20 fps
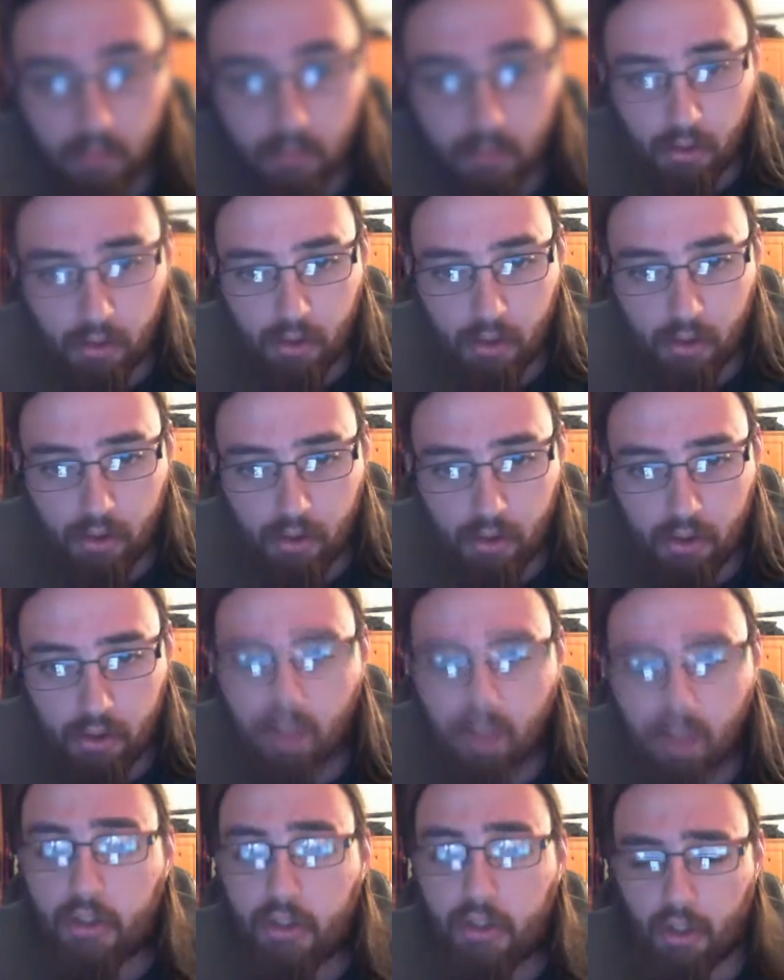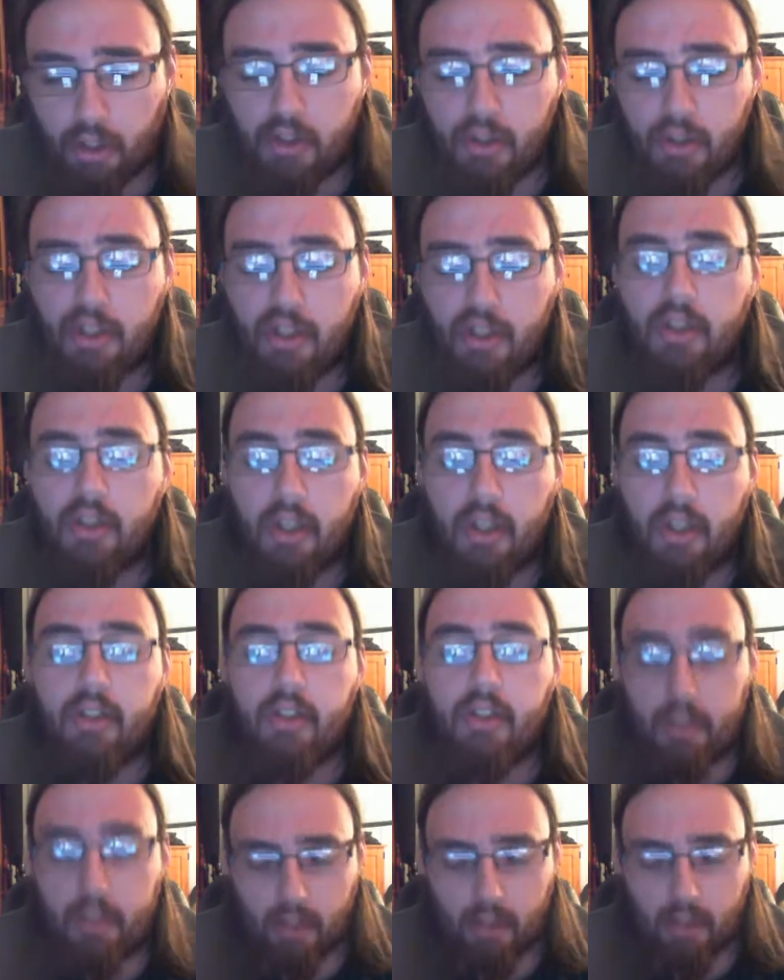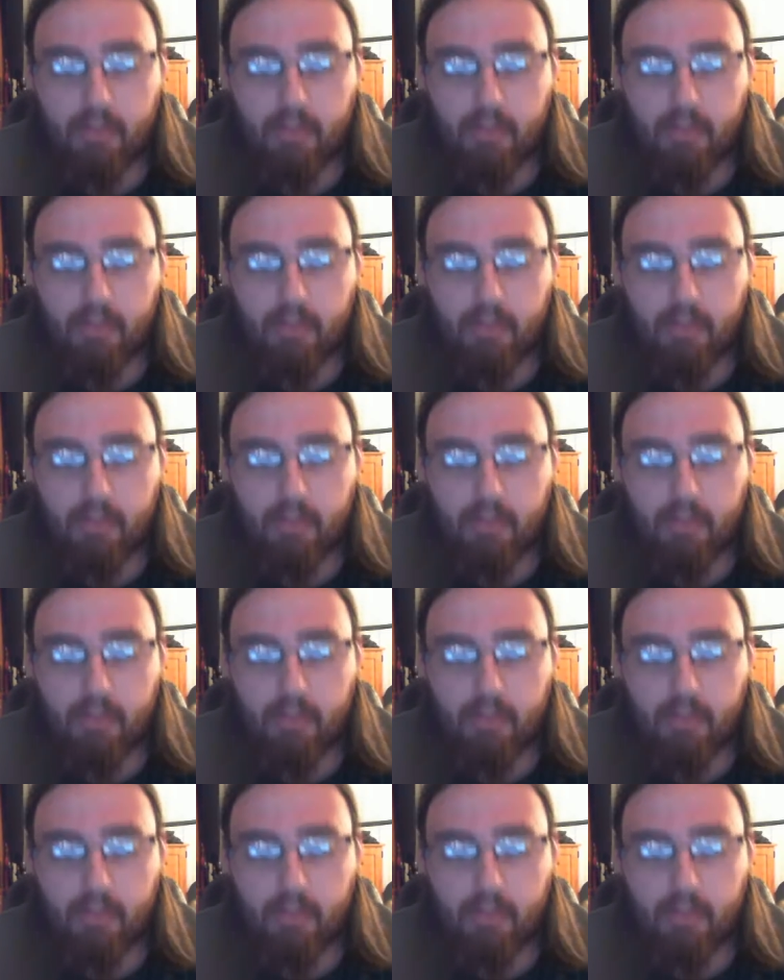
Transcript: you shoot you shoot